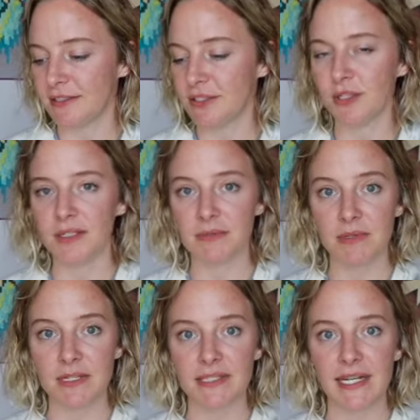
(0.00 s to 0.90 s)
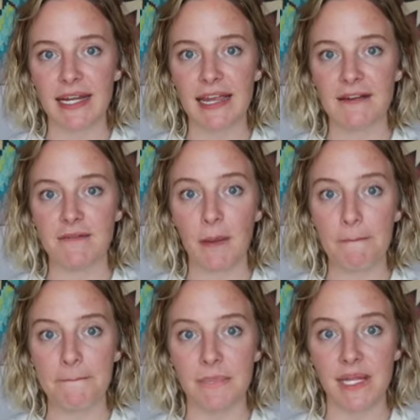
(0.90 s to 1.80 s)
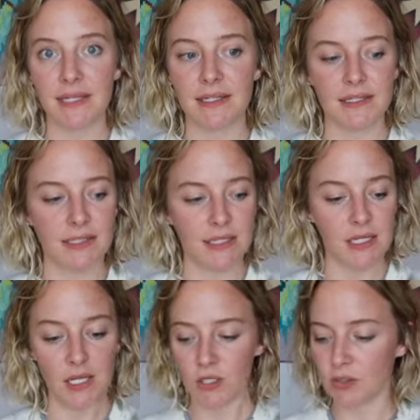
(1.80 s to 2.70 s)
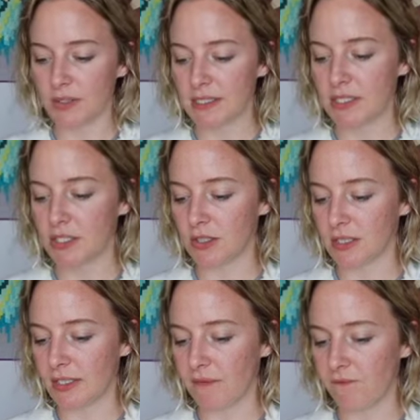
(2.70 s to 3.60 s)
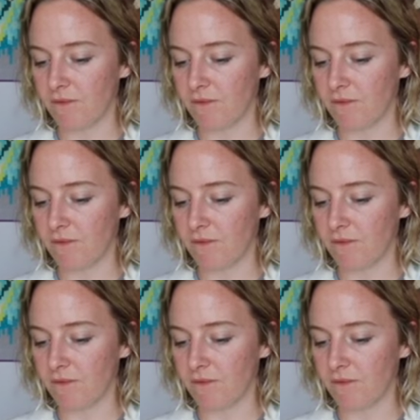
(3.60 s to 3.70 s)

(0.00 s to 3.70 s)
show you some of the things that I have made. So let's get started.